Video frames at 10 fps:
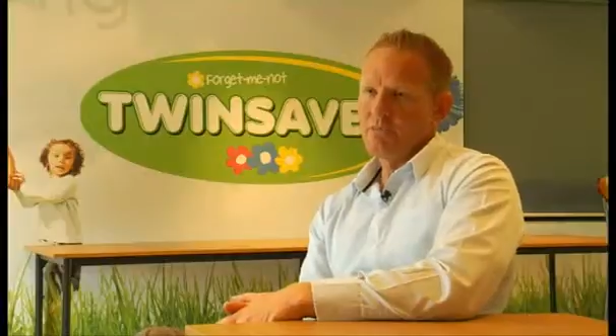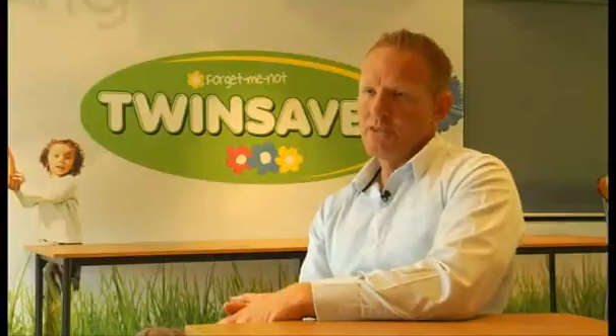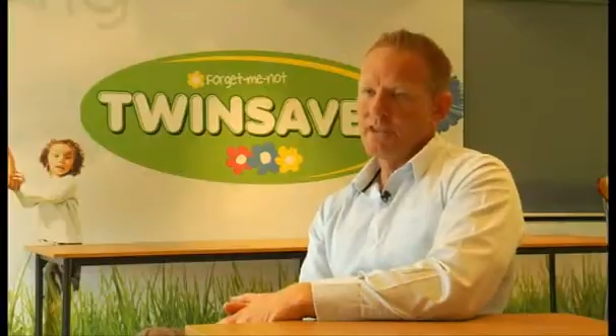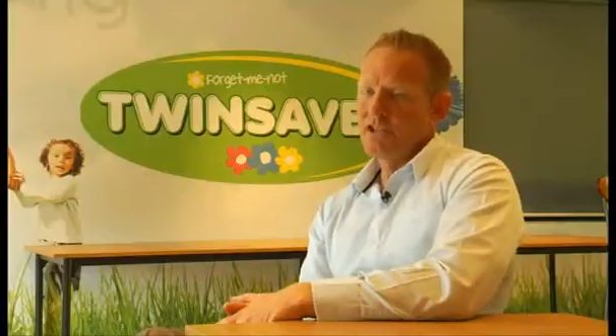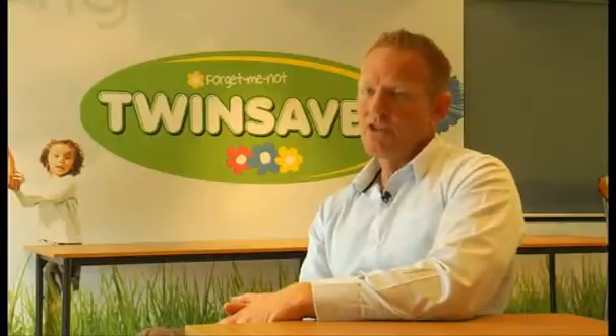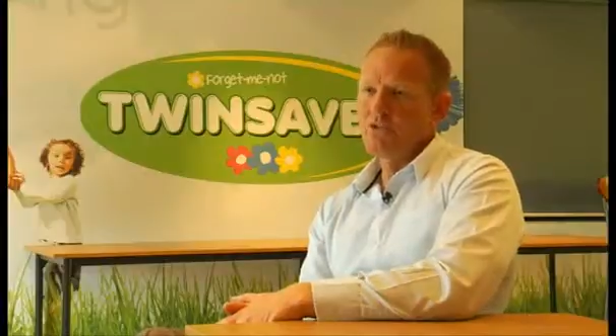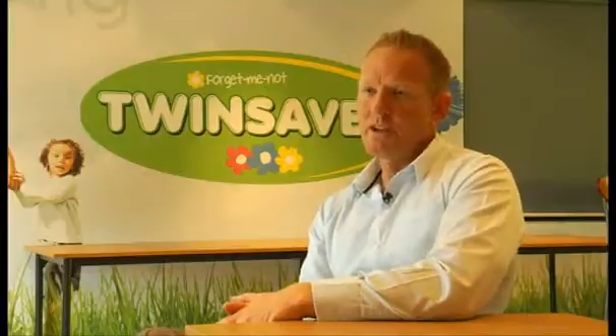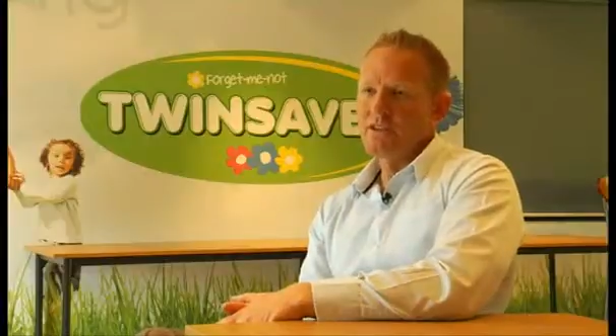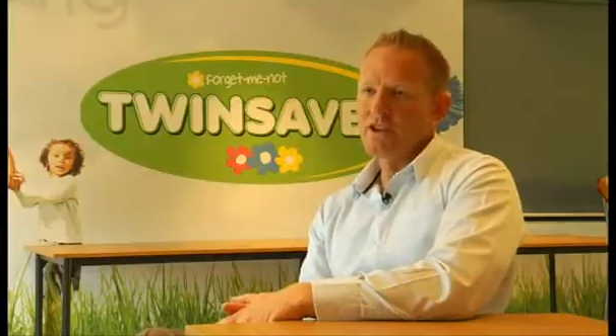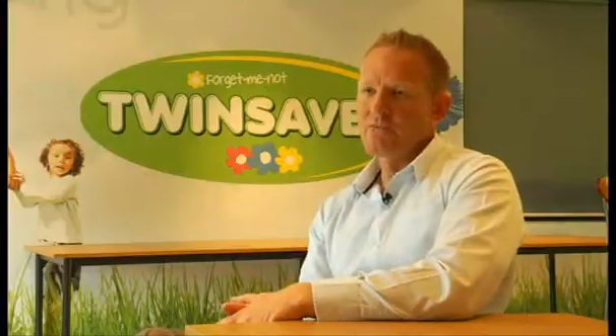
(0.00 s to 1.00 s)
but then you
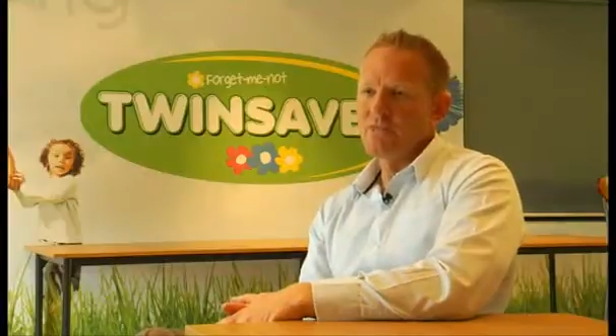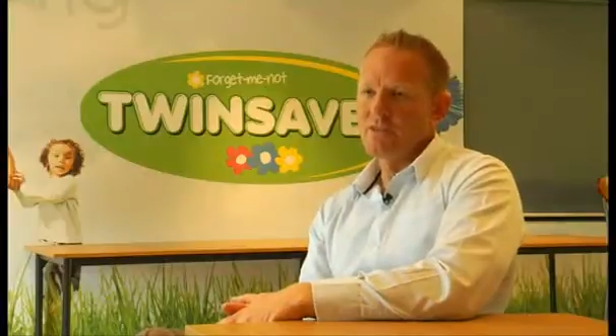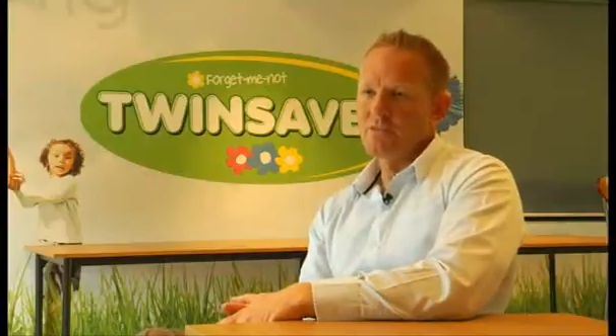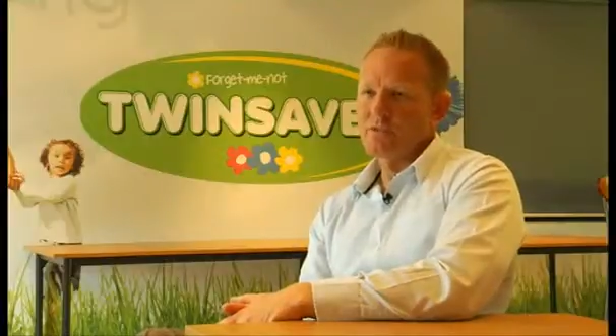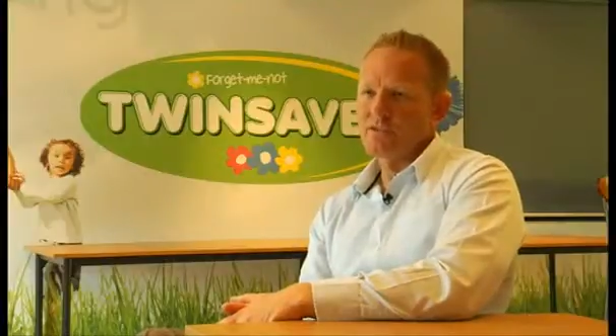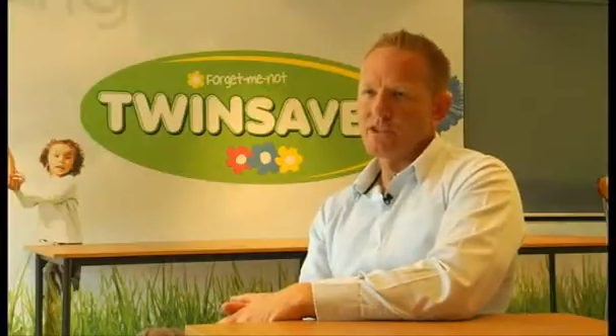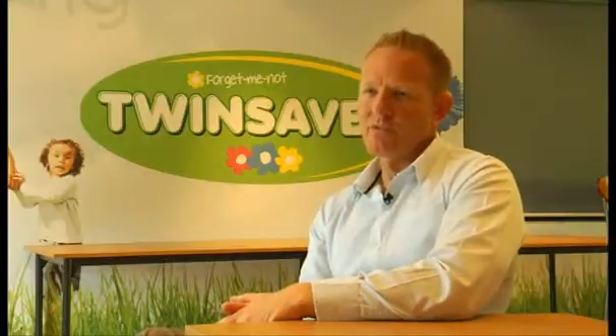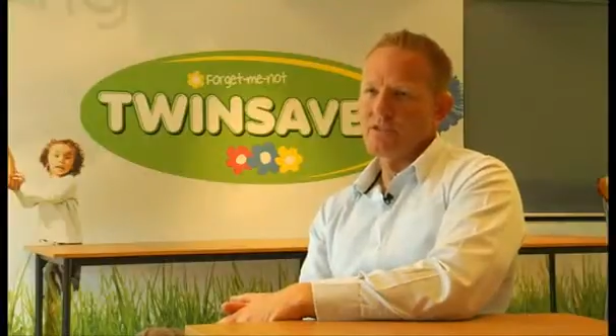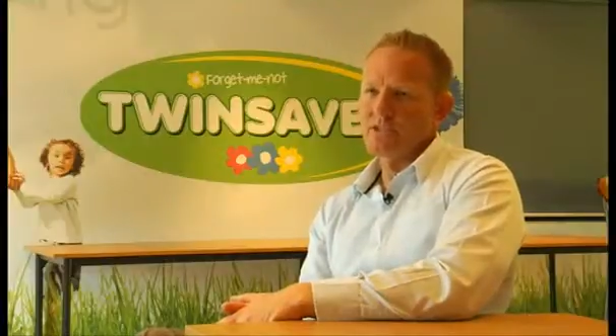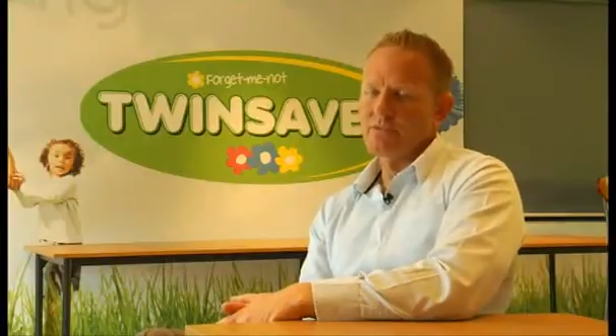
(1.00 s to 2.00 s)
want those multiple
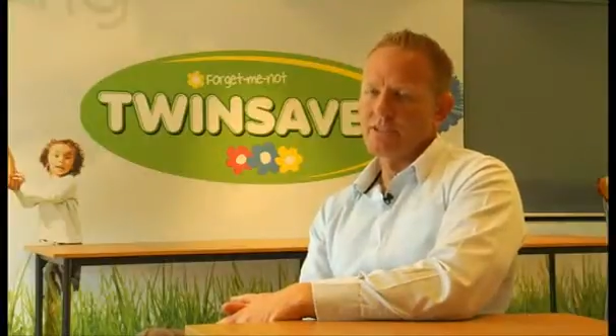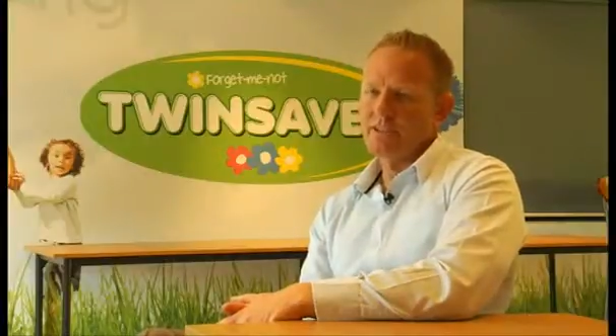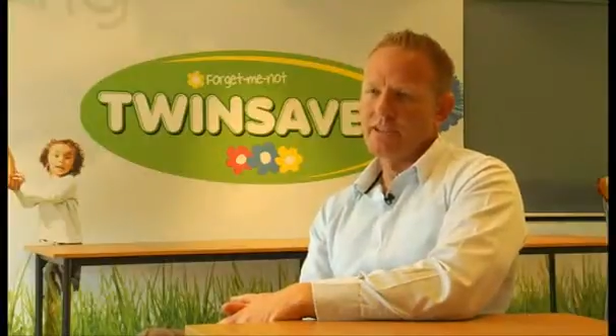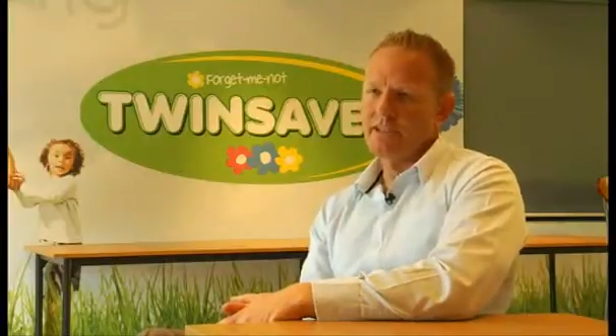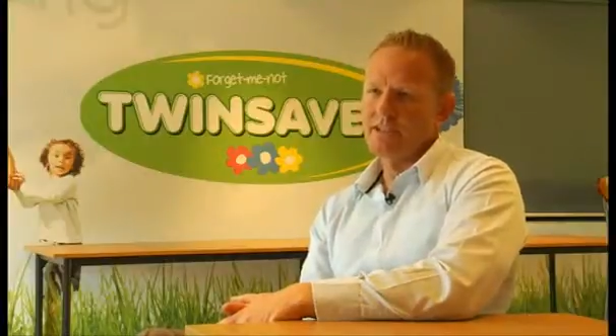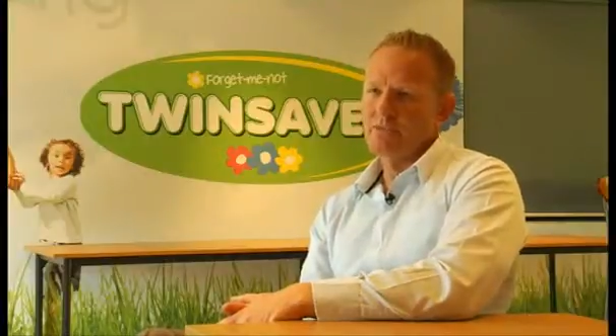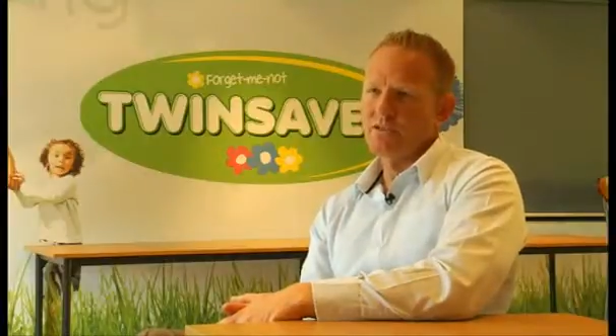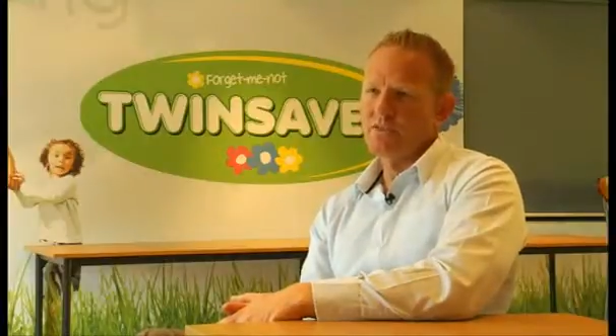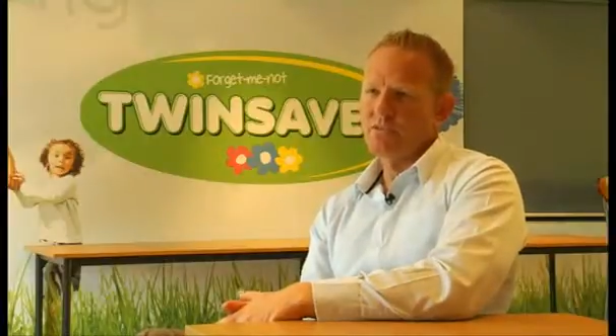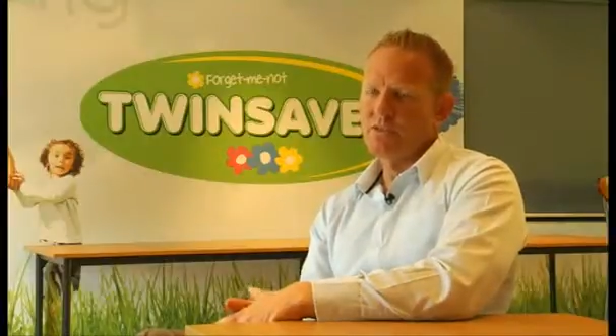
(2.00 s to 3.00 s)
touch points, because I think that's
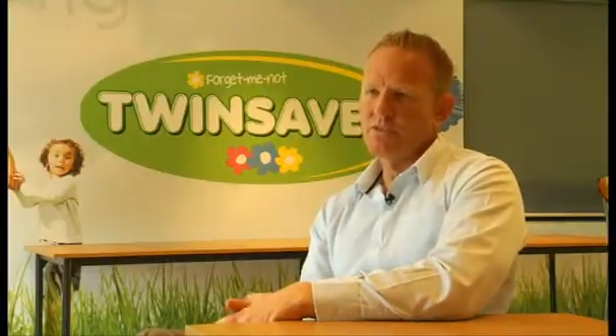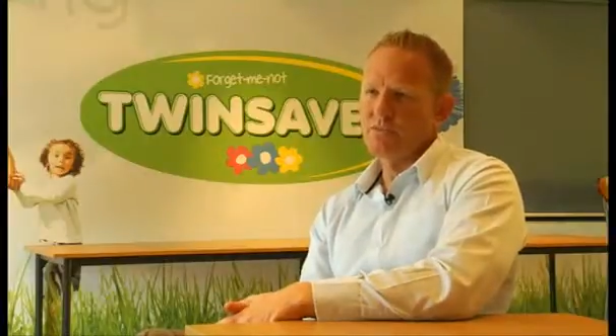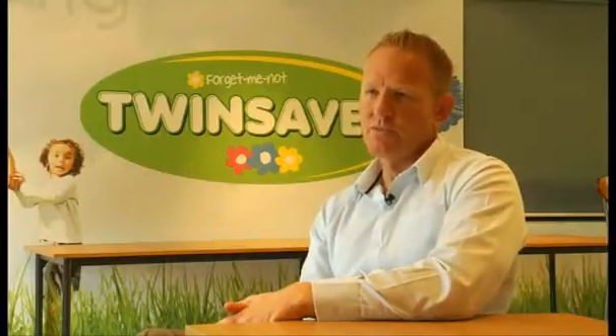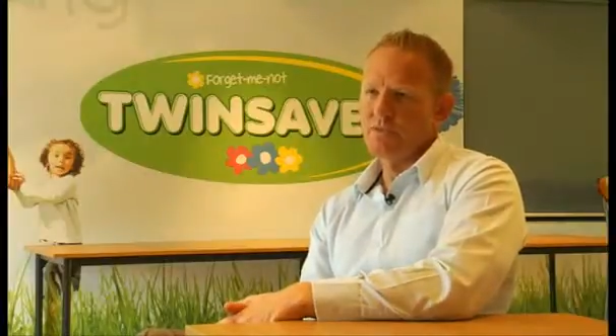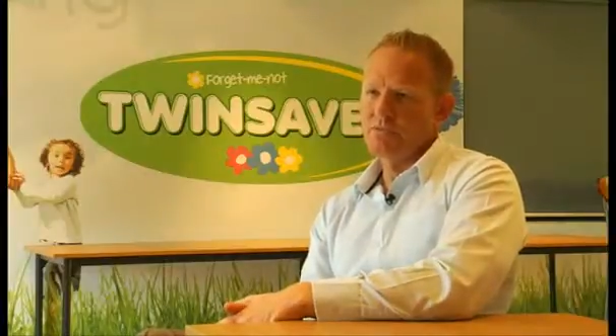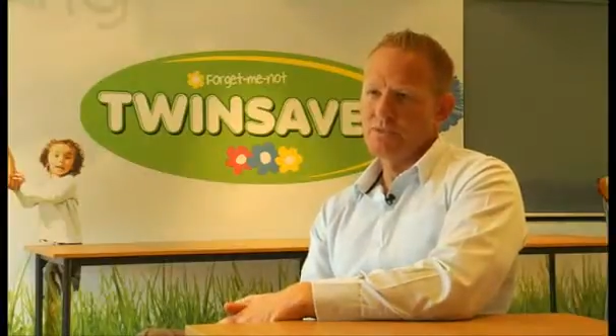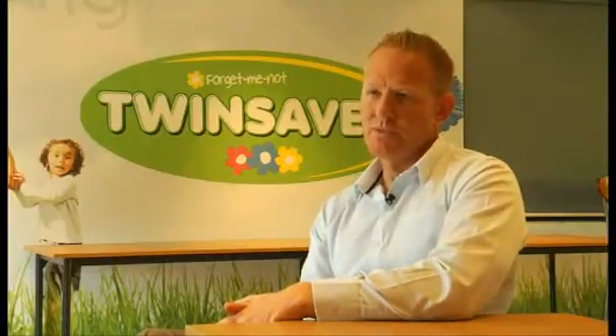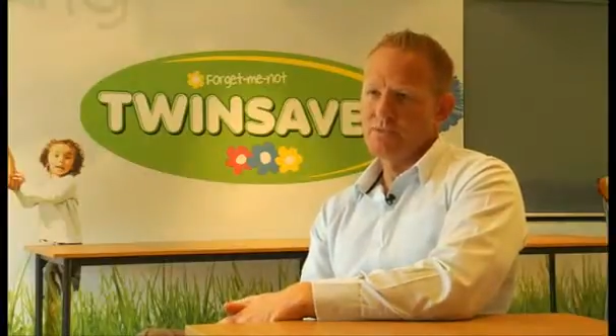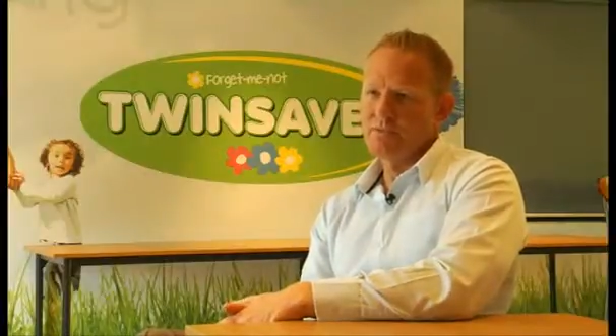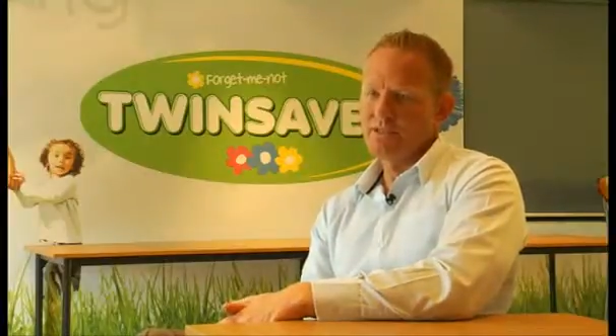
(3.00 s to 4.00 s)
what's important, because the more
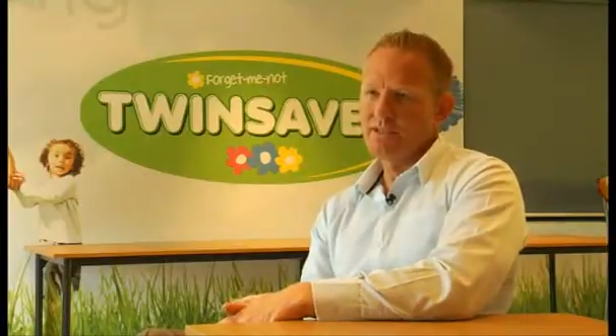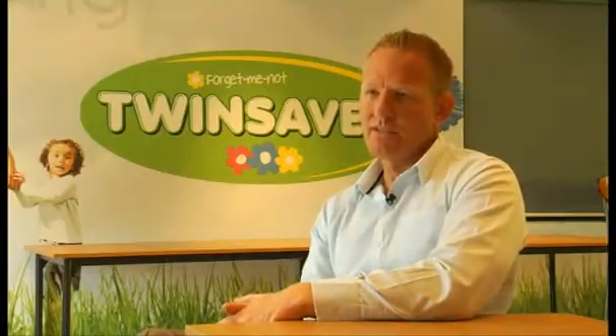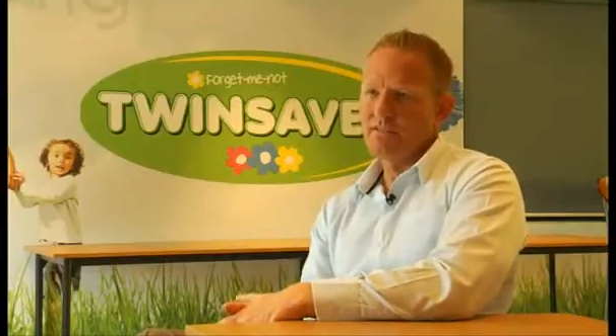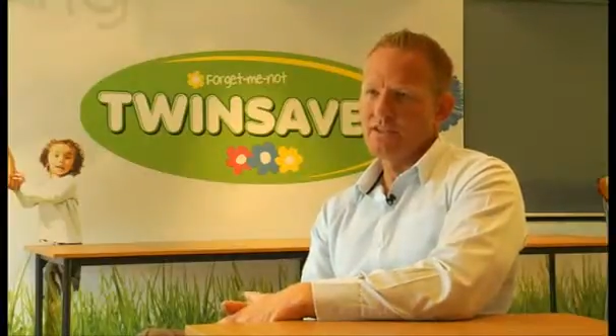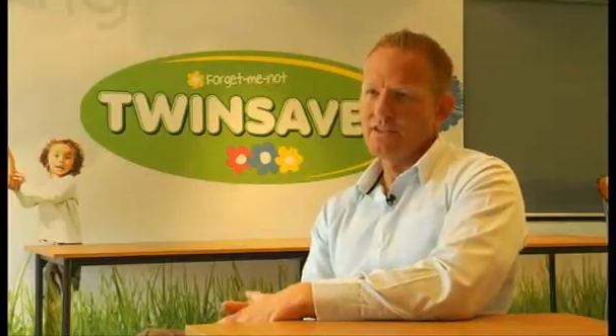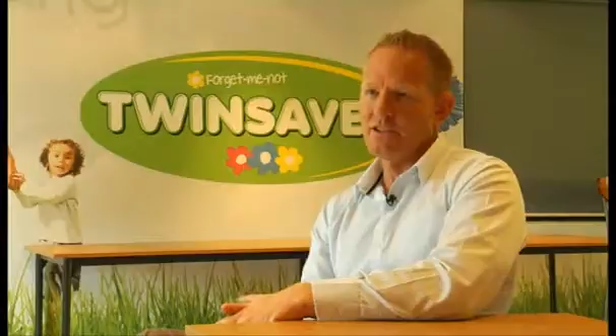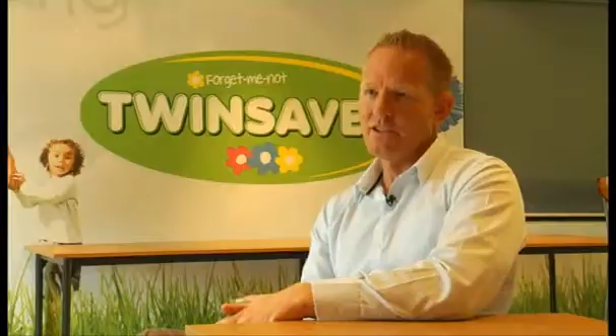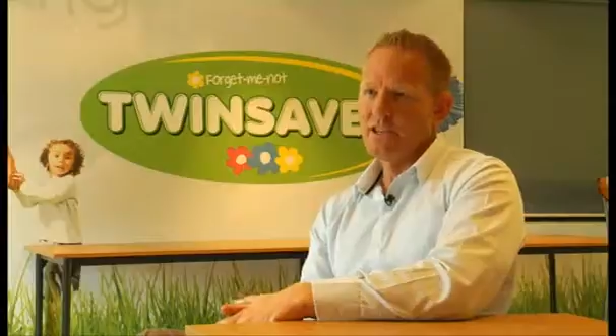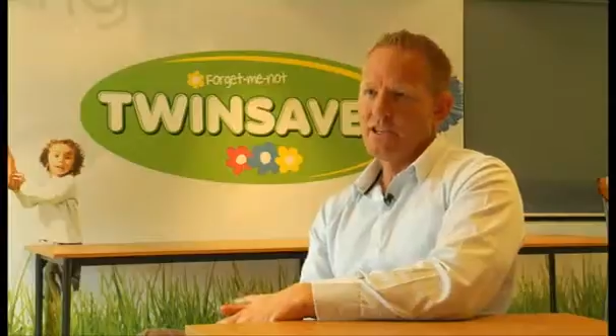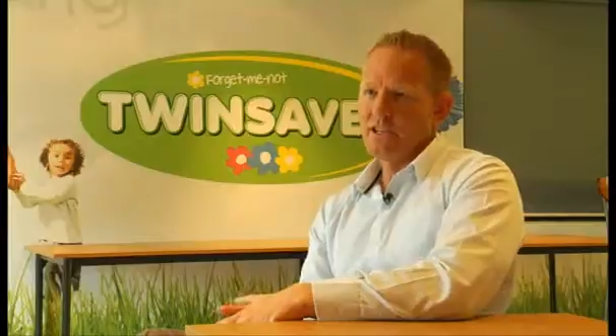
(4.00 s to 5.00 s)
people see the
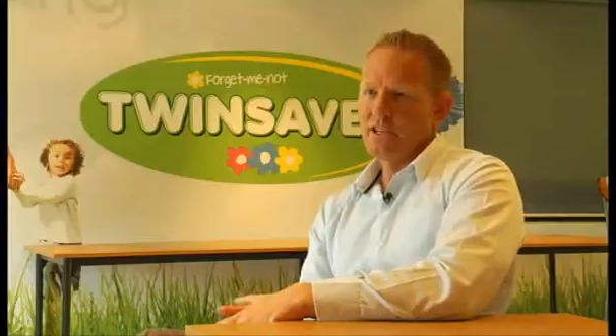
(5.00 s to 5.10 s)
message,